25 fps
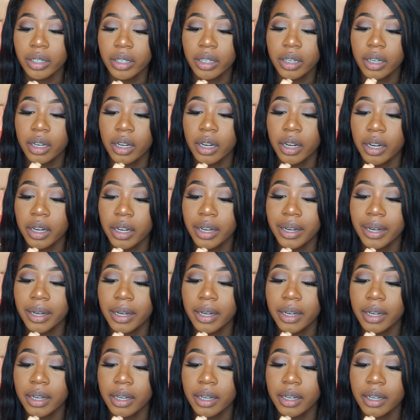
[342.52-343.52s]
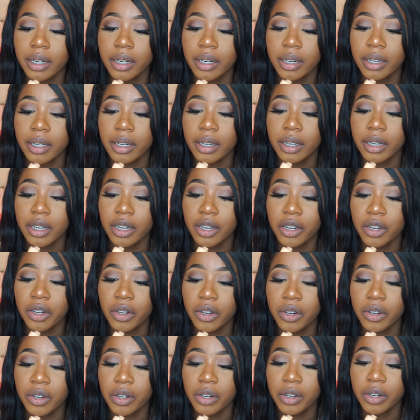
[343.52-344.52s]

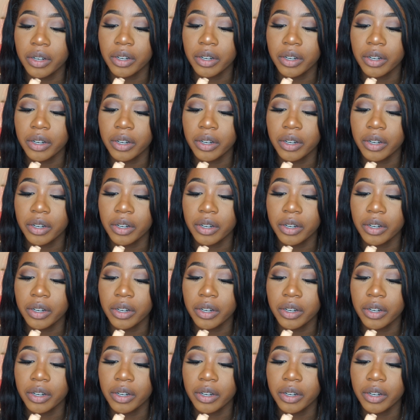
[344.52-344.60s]
(no one is talking)